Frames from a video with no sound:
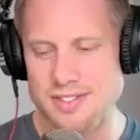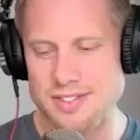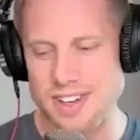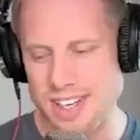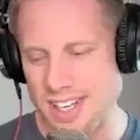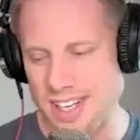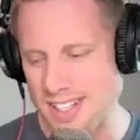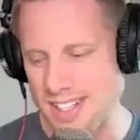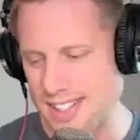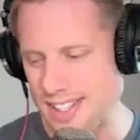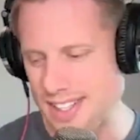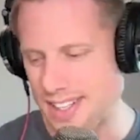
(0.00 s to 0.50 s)

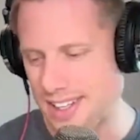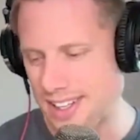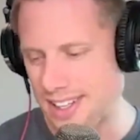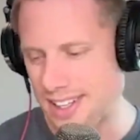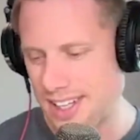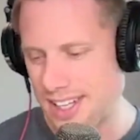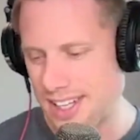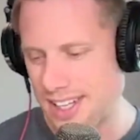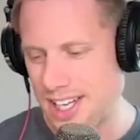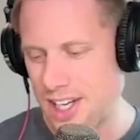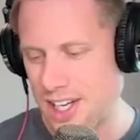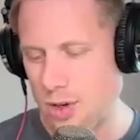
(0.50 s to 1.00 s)
fantastic.
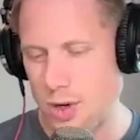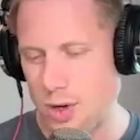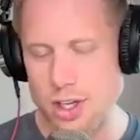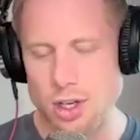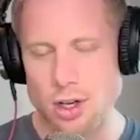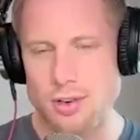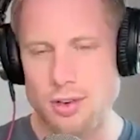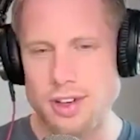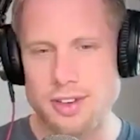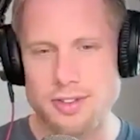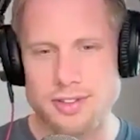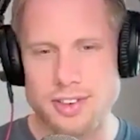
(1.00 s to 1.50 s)
Well, I
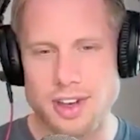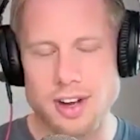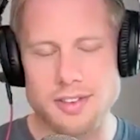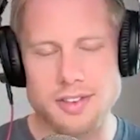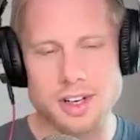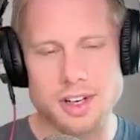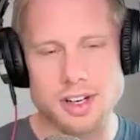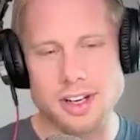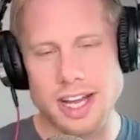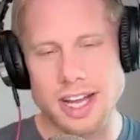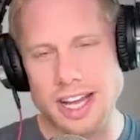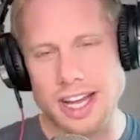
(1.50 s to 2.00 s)
know we've
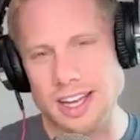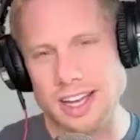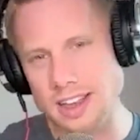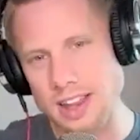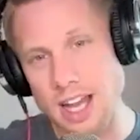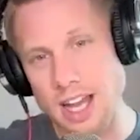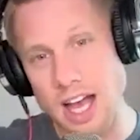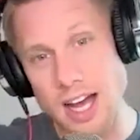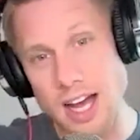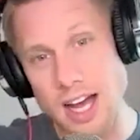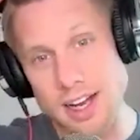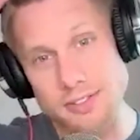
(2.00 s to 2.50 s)
covered a
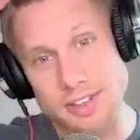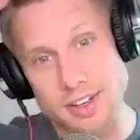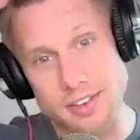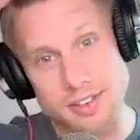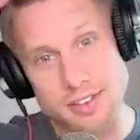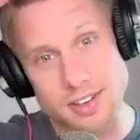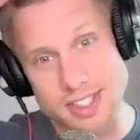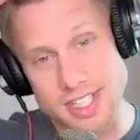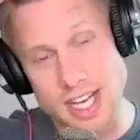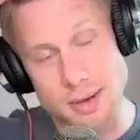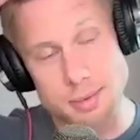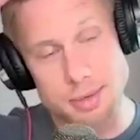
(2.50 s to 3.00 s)
lot of
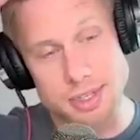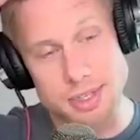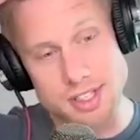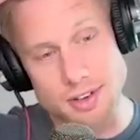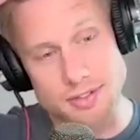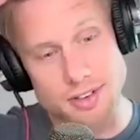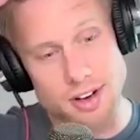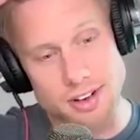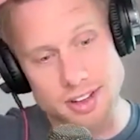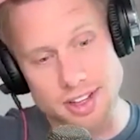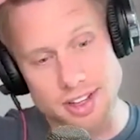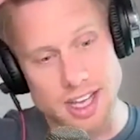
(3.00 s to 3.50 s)
different topics so
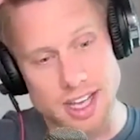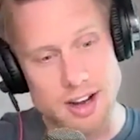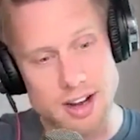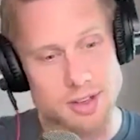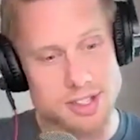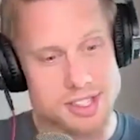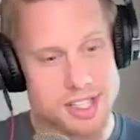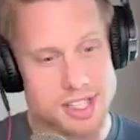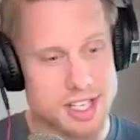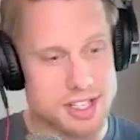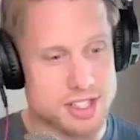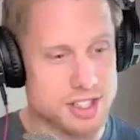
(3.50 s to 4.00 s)
far in the
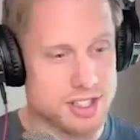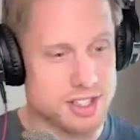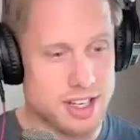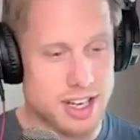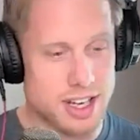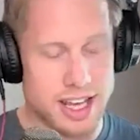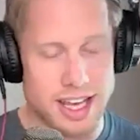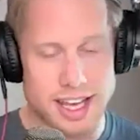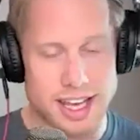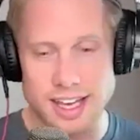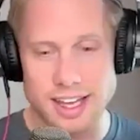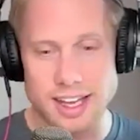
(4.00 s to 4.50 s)
conversation,
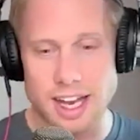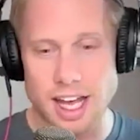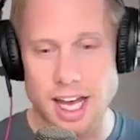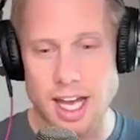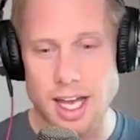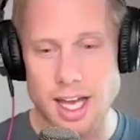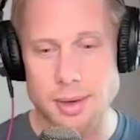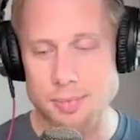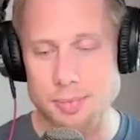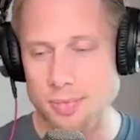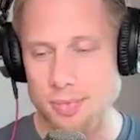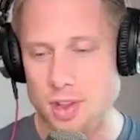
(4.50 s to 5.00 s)
and
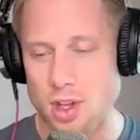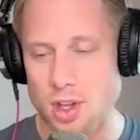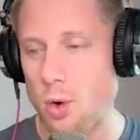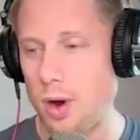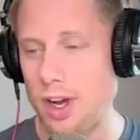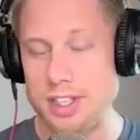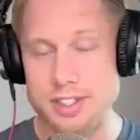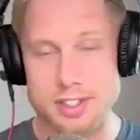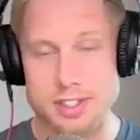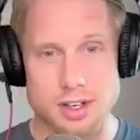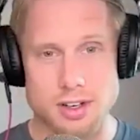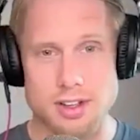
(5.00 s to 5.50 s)
I'm
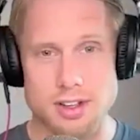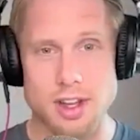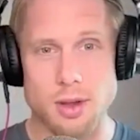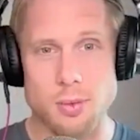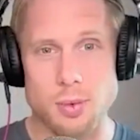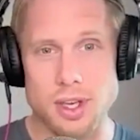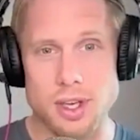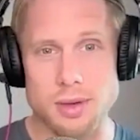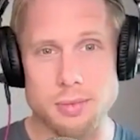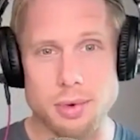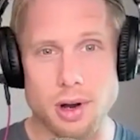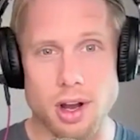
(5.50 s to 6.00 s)
quite certain that
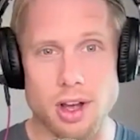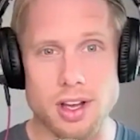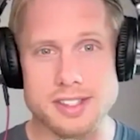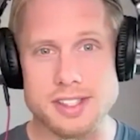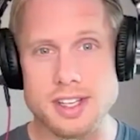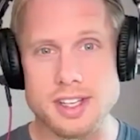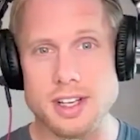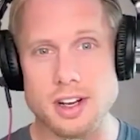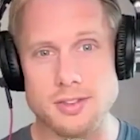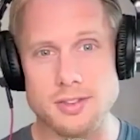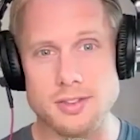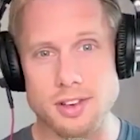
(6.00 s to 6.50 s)
we could probably
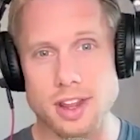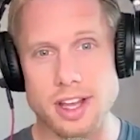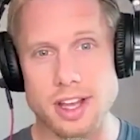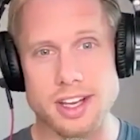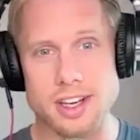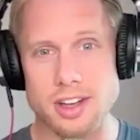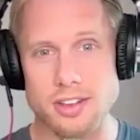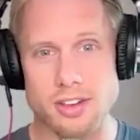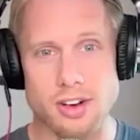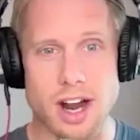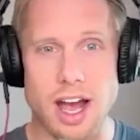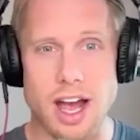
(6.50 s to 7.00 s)
sit here for like
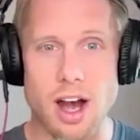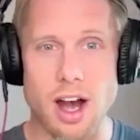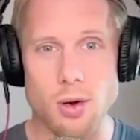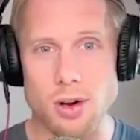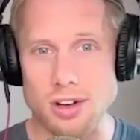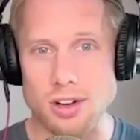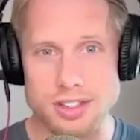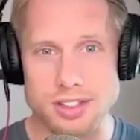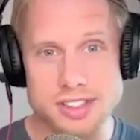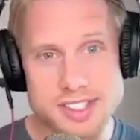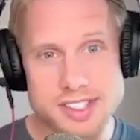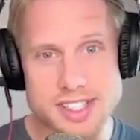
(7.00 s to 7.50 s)
another hour
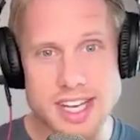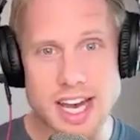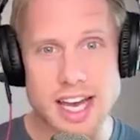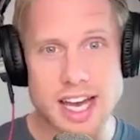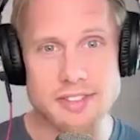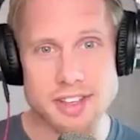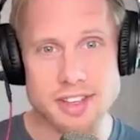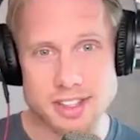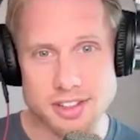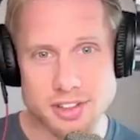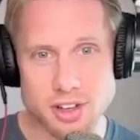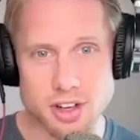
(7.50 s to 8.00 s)
and just
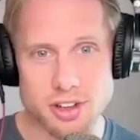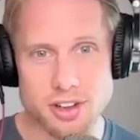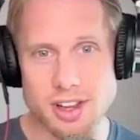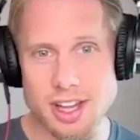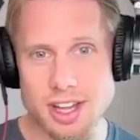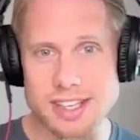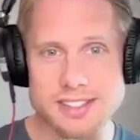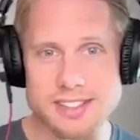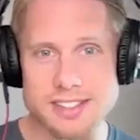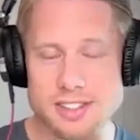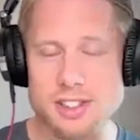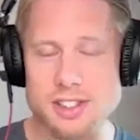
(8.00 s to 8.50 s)
dive into all the
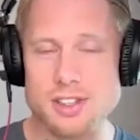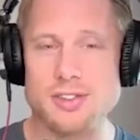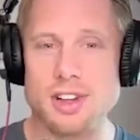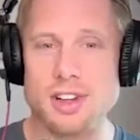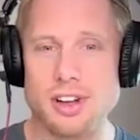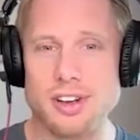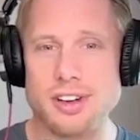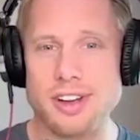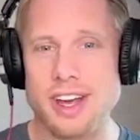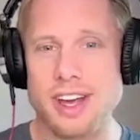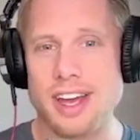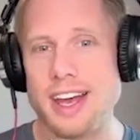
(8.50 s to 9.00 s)
lessons you've
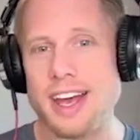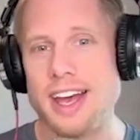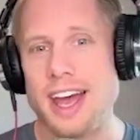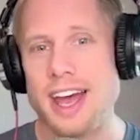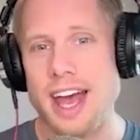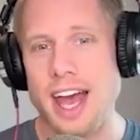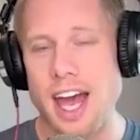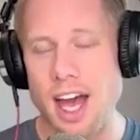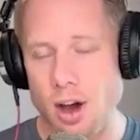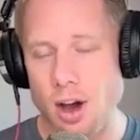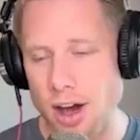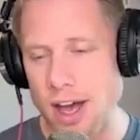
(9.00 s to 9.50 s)
learned.
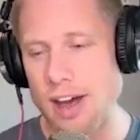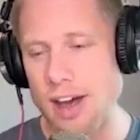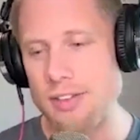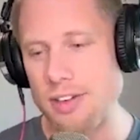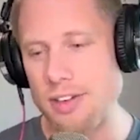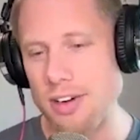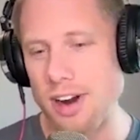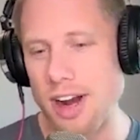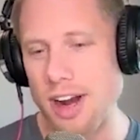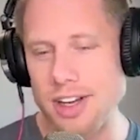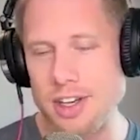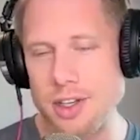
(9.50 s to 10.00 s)

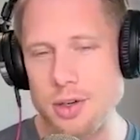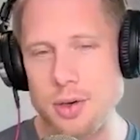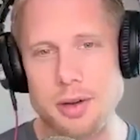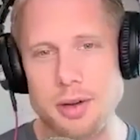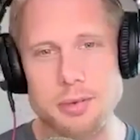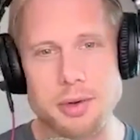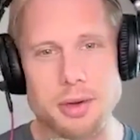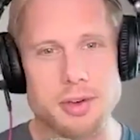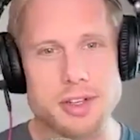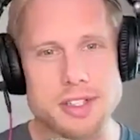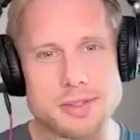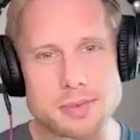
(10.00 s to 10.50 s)
However, I do want to
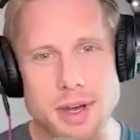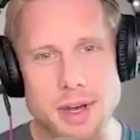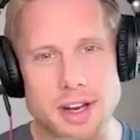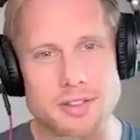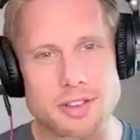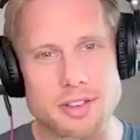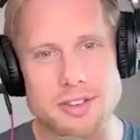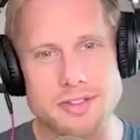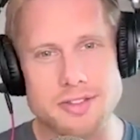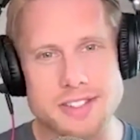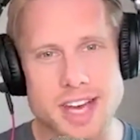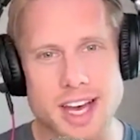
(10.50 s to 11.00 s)
be
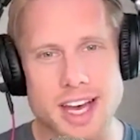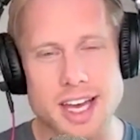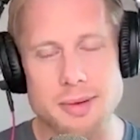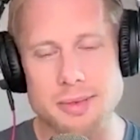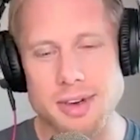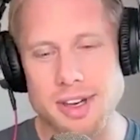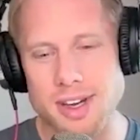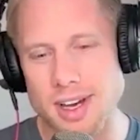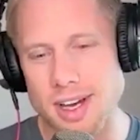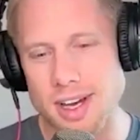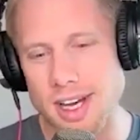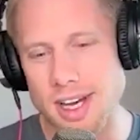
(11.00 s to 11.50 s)
respectful of time.
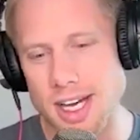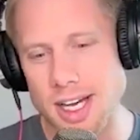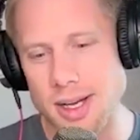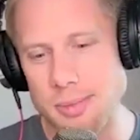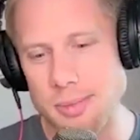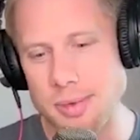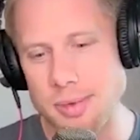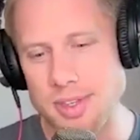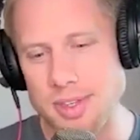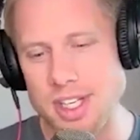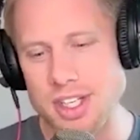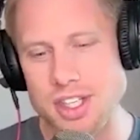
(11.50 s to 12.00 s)
Um,
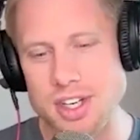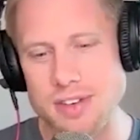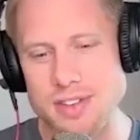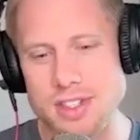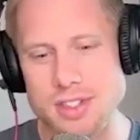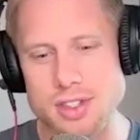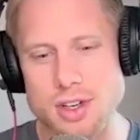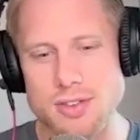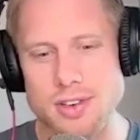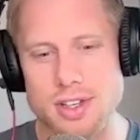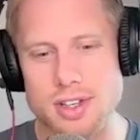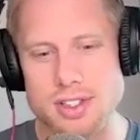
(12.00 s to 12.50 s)
I'm going to shift
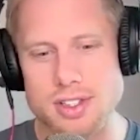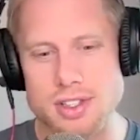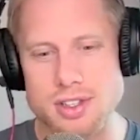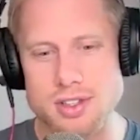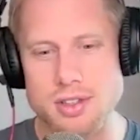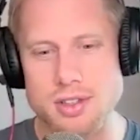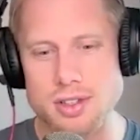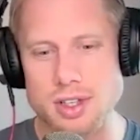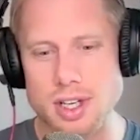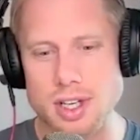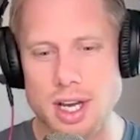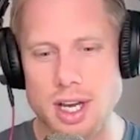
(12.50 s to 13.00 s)
us over
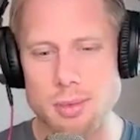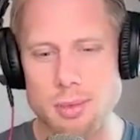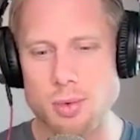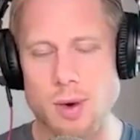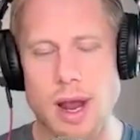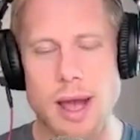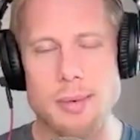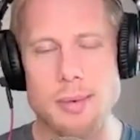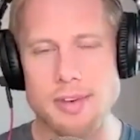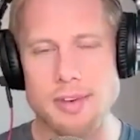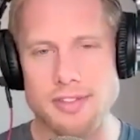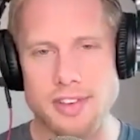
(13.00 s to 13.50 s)
to a couple
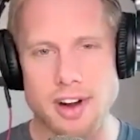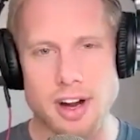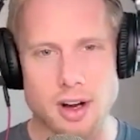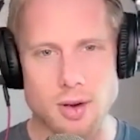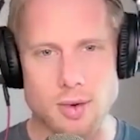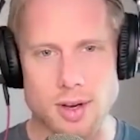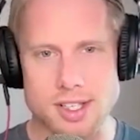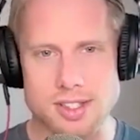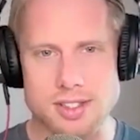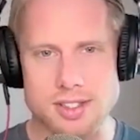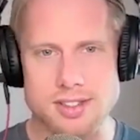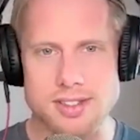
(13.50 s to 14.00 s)
rapid fire
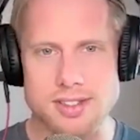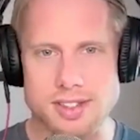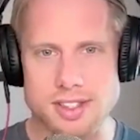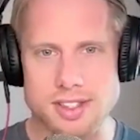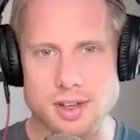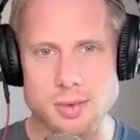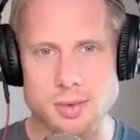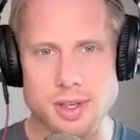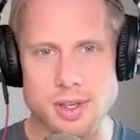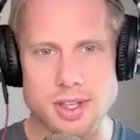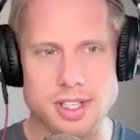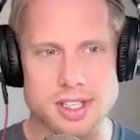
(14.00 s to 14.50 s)
questions. And these
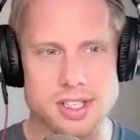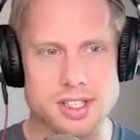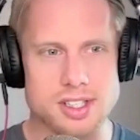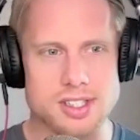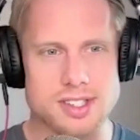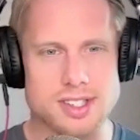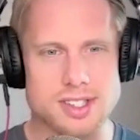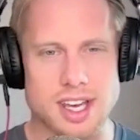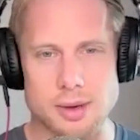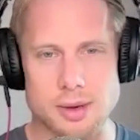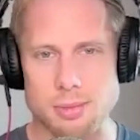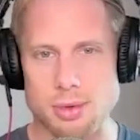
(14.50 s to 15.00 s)
are really to
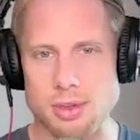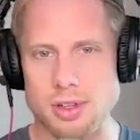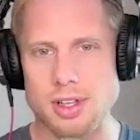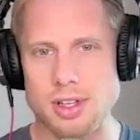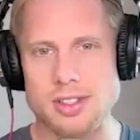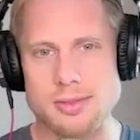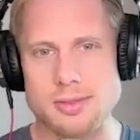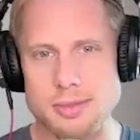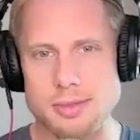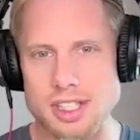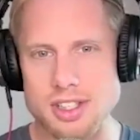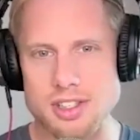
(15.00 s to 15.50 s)
just kind of pull out
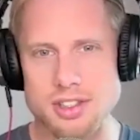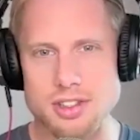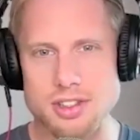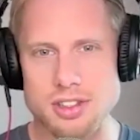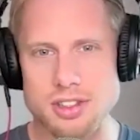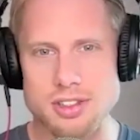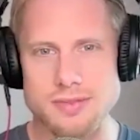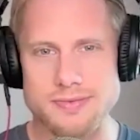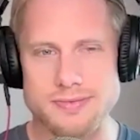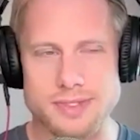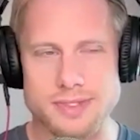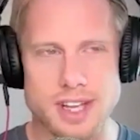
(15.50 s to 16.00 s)
some
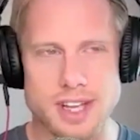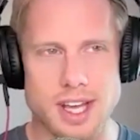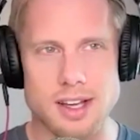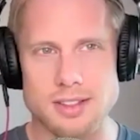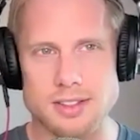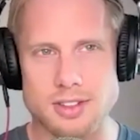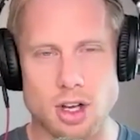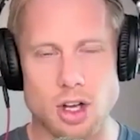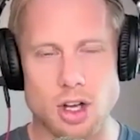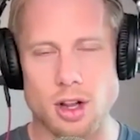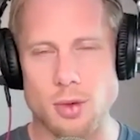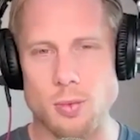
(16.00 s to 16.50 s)
additional, i uh,
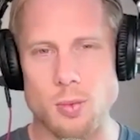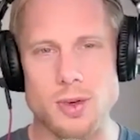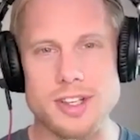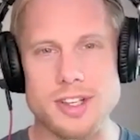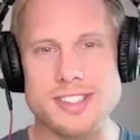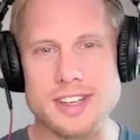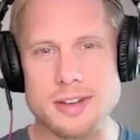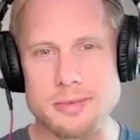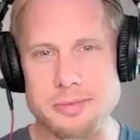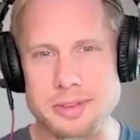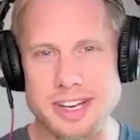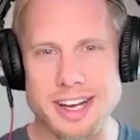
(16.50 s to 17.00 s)
call them
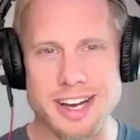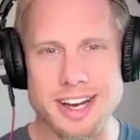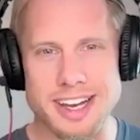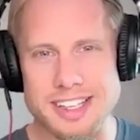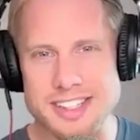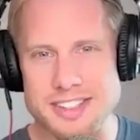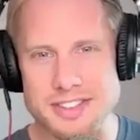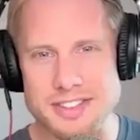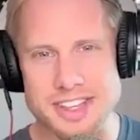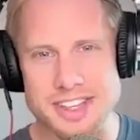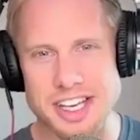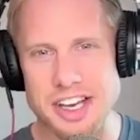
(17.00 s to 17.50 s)
wisdom
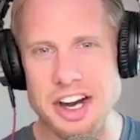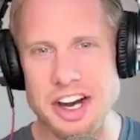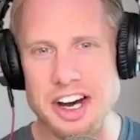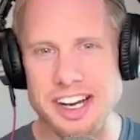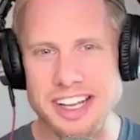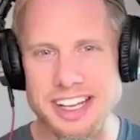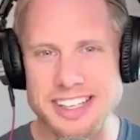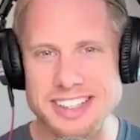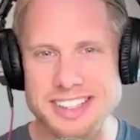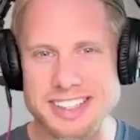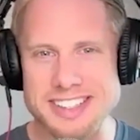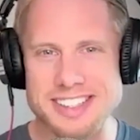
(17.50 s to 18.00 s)
nuggets for the
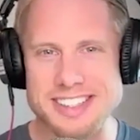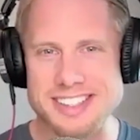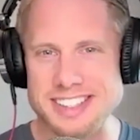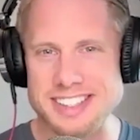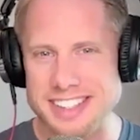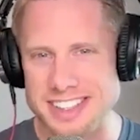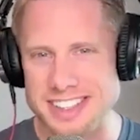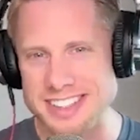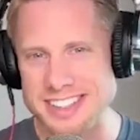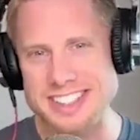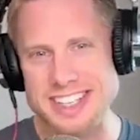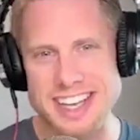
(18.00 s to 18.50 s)
audience, just
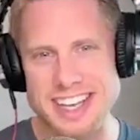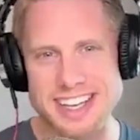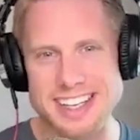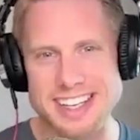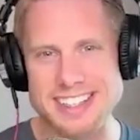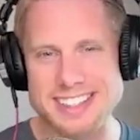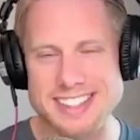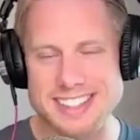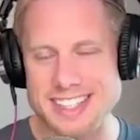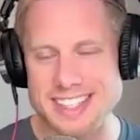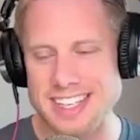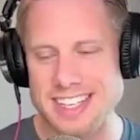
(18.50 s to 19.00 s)
little t-
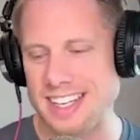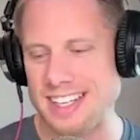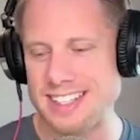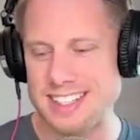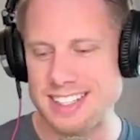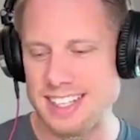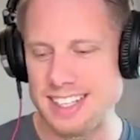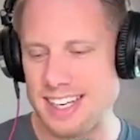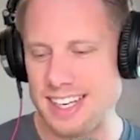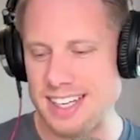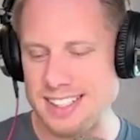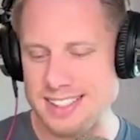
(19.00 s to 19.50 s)
t-
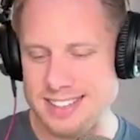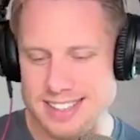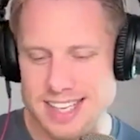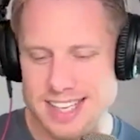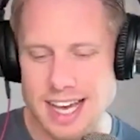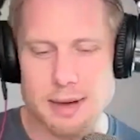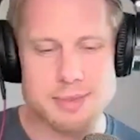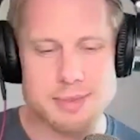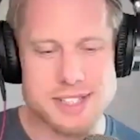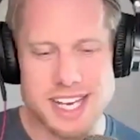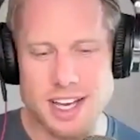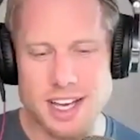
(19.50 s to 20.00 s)
uh,
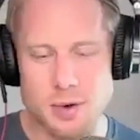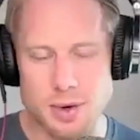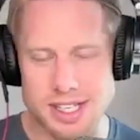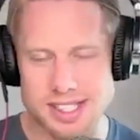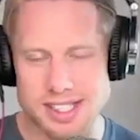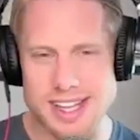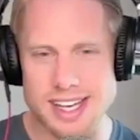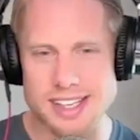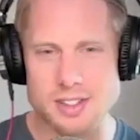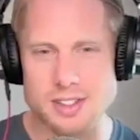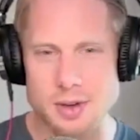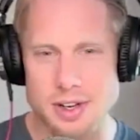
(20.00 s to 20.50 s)
top takeaways,
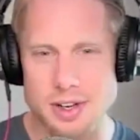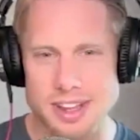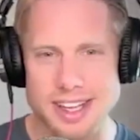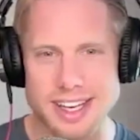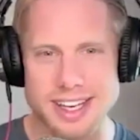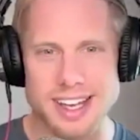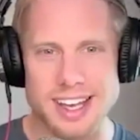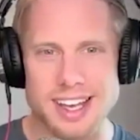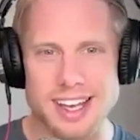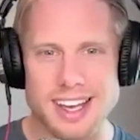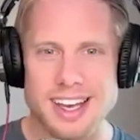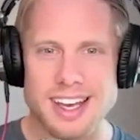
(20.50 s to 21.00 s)
that sort of thing.